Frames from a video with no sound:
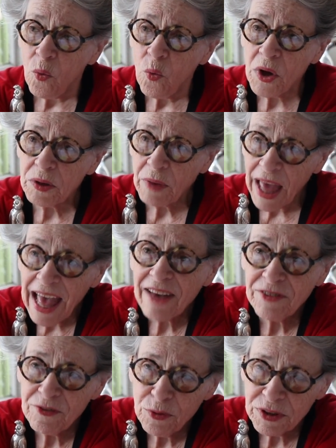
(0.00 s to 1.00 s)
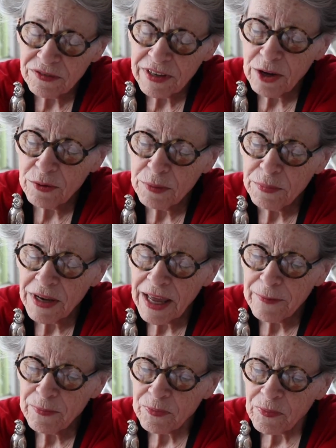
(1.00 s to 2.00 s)
what half of what's now
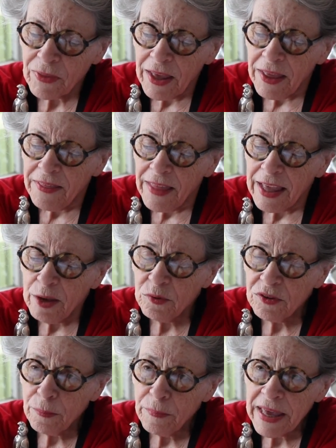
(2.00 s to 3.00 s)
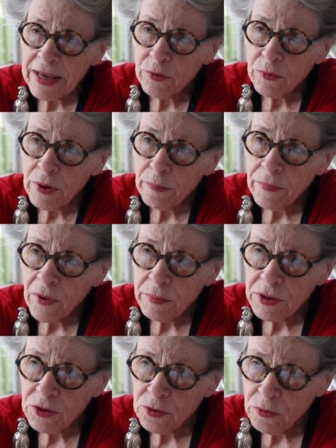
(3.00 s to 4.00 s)
Upperline, it was a bankrupt
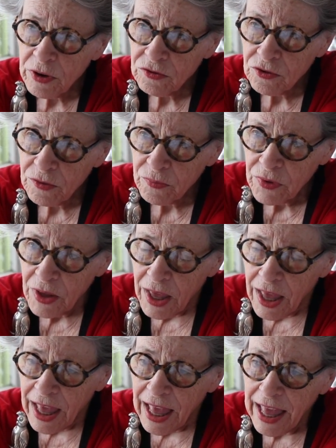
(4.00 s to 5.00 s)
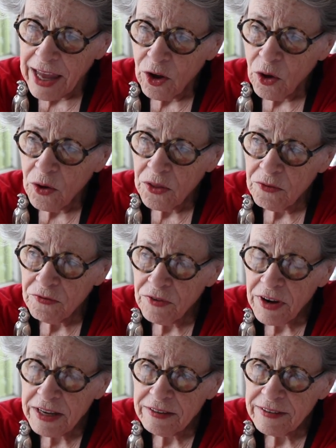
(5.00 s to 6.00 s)
barbecue restaurant. And on the
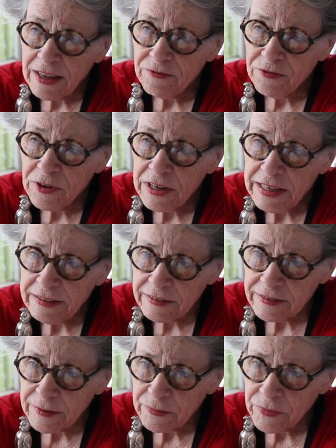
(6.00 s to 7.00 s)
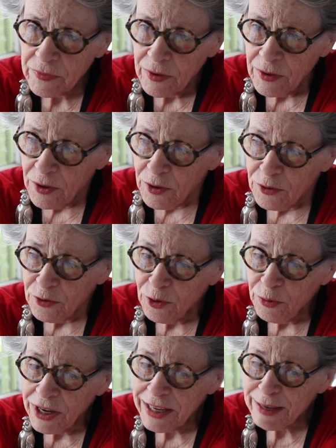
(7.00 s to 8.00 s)
front it said for lease. So
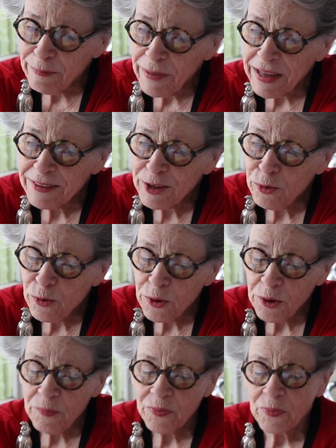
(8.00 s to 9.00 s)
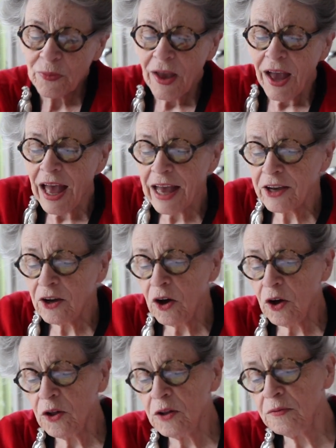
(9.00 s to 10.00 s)
when I get back the quarter, I
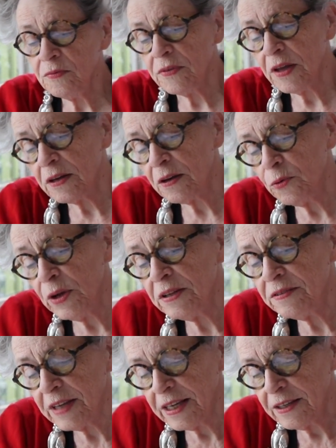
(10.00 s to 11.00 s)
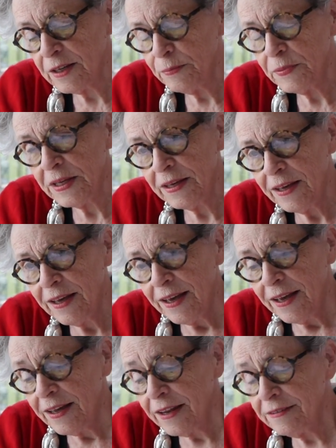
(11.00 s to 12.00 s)
call the real estate company
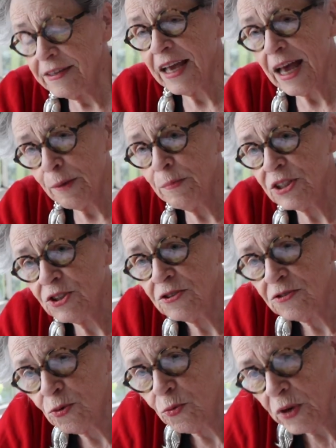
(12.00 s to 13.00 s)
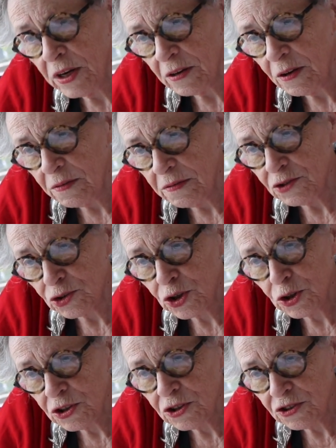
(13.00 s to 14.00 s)
and I say, How much is the rent on
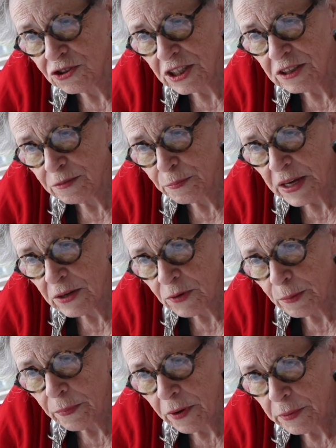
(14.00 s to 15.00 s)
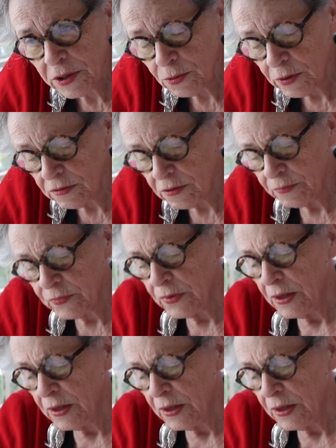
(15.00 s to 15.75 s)
Kirschenstein's bankrupt barbecue restaurant?